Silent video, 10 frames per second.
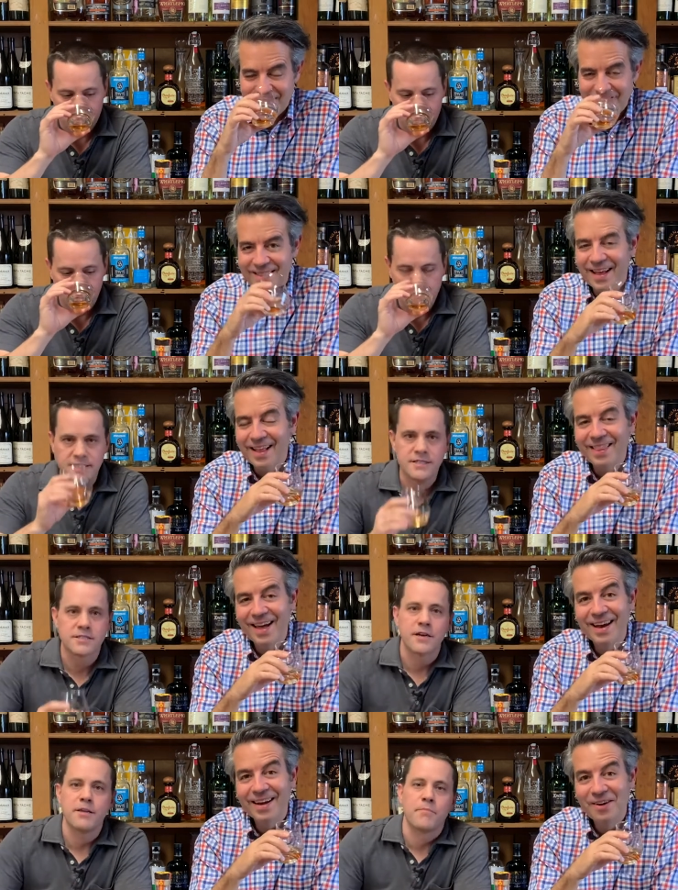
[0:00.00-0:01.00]
Speaker 1: I did
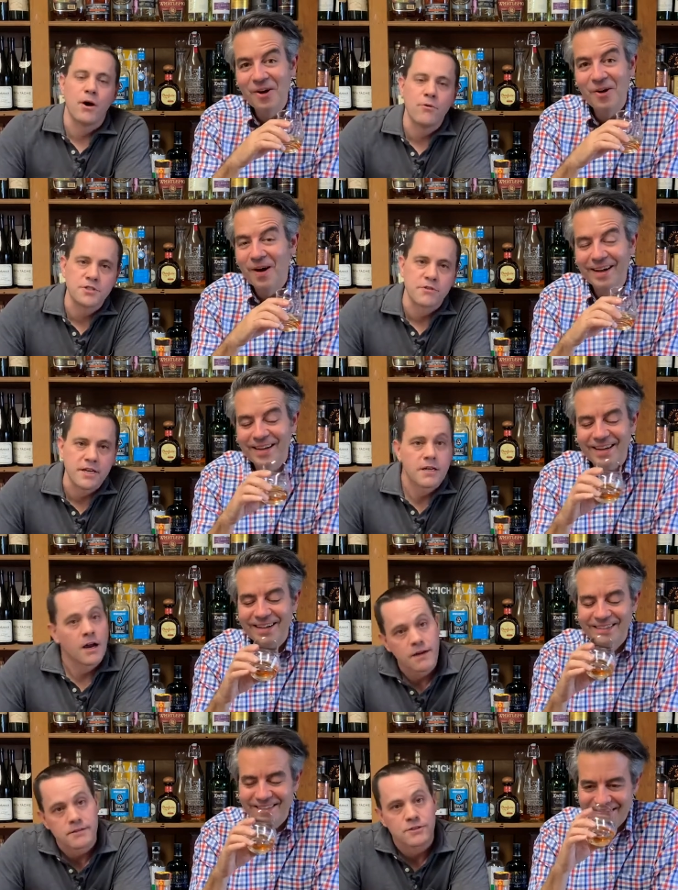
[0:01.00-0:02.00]
that study I poetry in
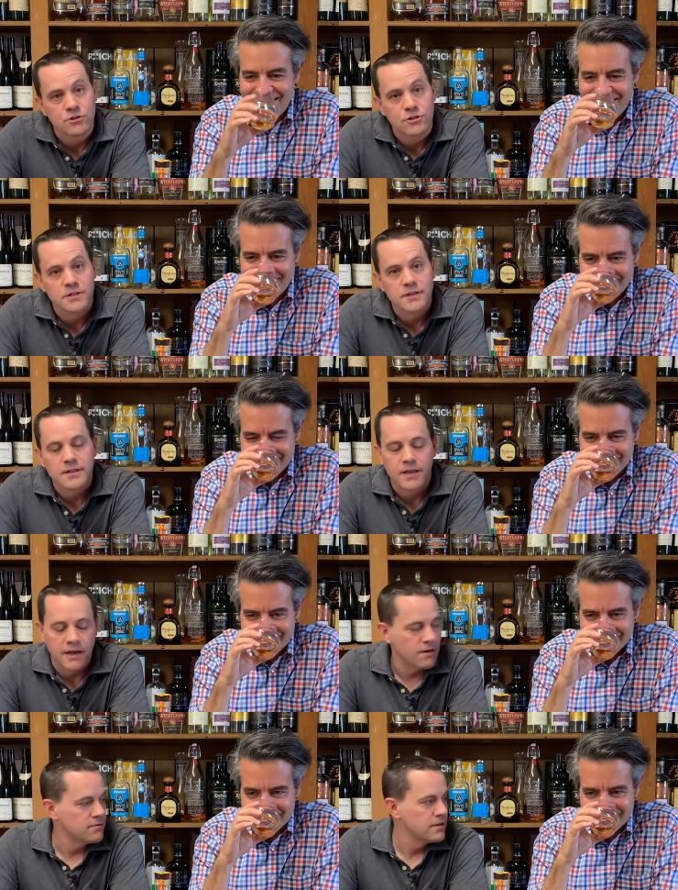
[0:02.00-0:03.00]
college, okay. you
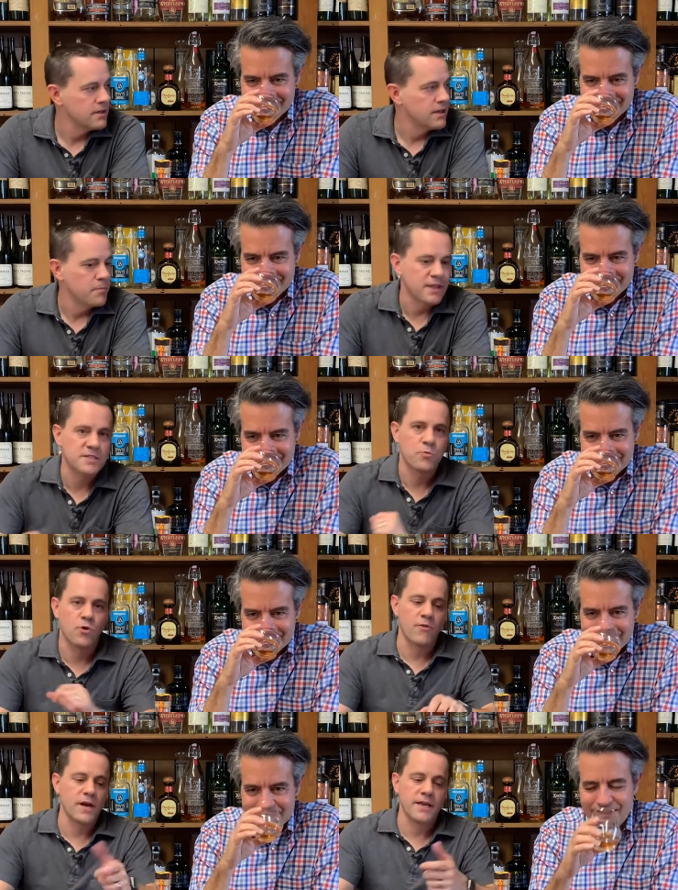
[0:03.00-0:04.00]
know, but that's
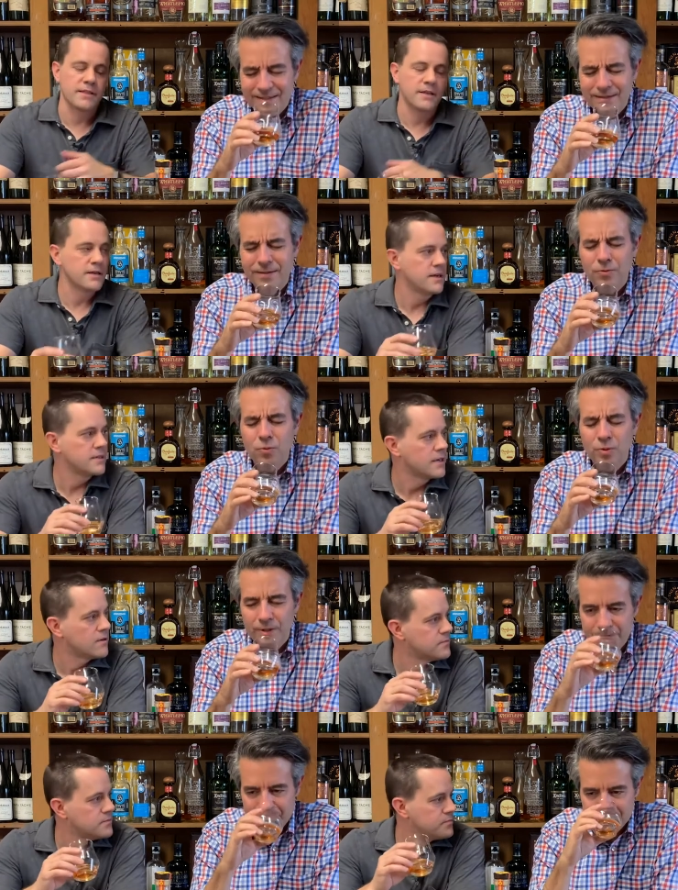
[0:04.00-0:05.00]
more writing than uh, you
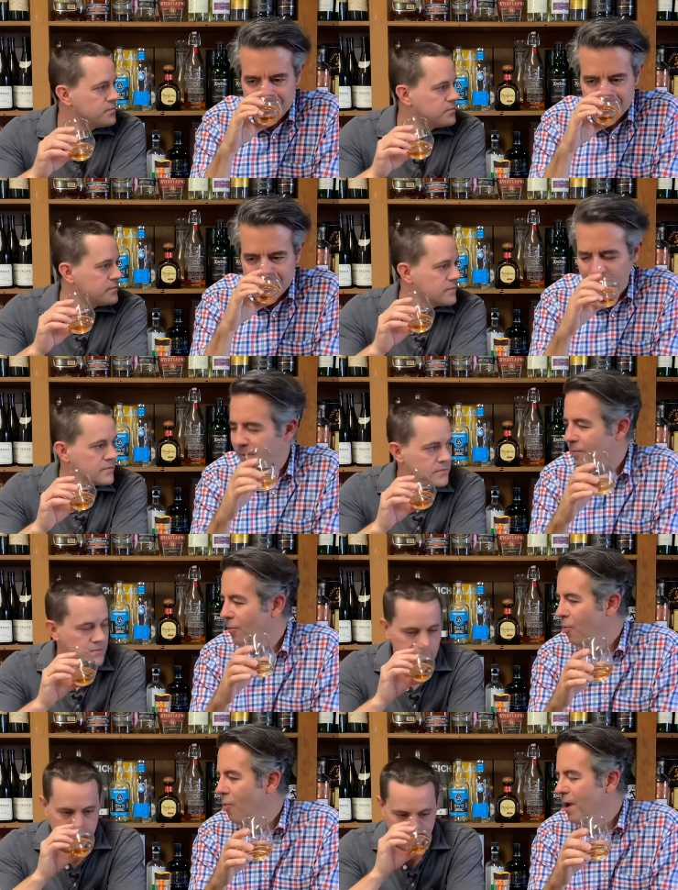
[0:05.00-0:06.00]
know. All right,
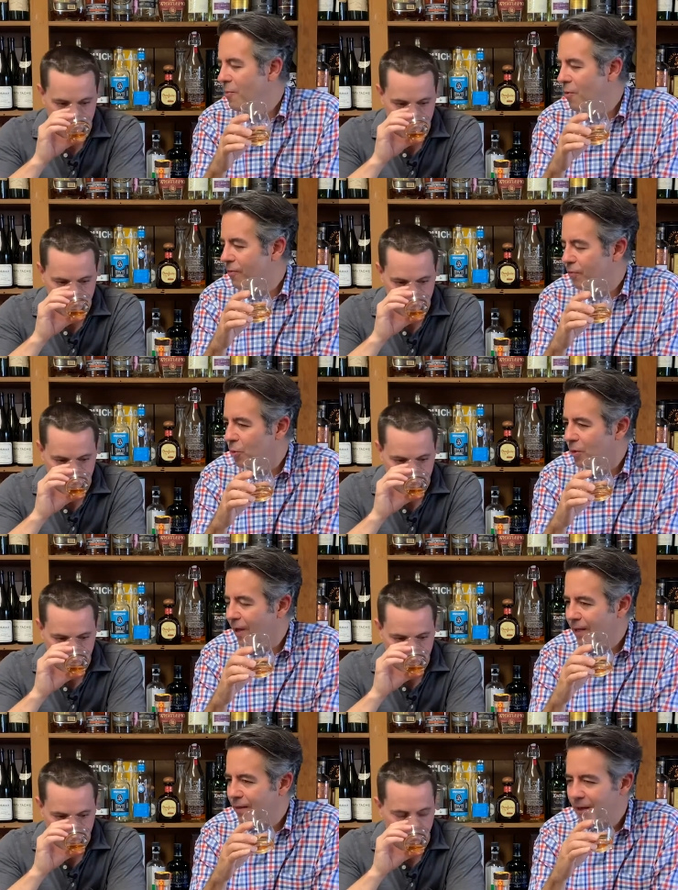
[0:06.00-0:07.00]
Speaker 2: way more fruit.
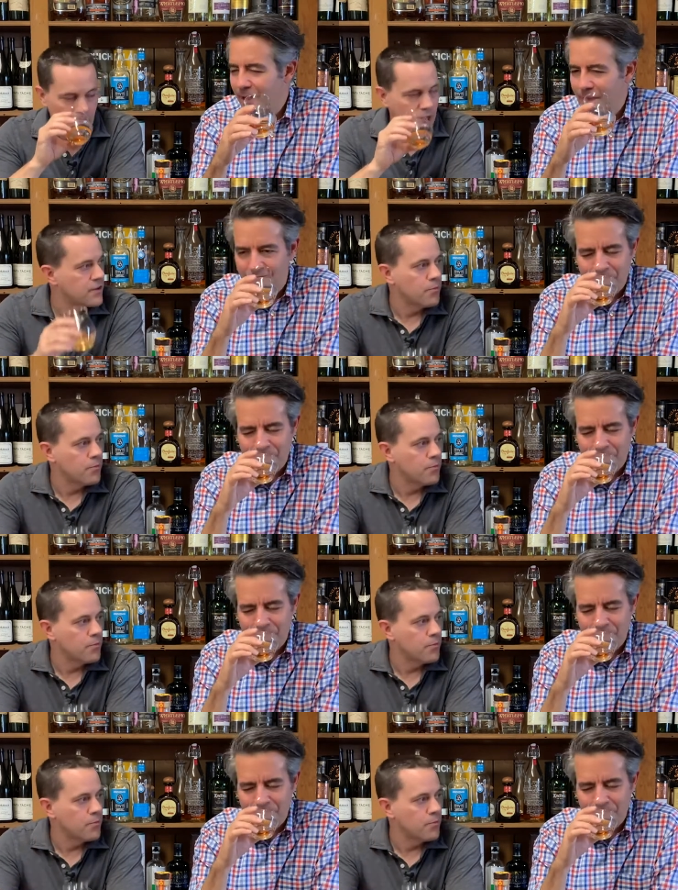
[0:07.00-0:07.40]
Like the it's,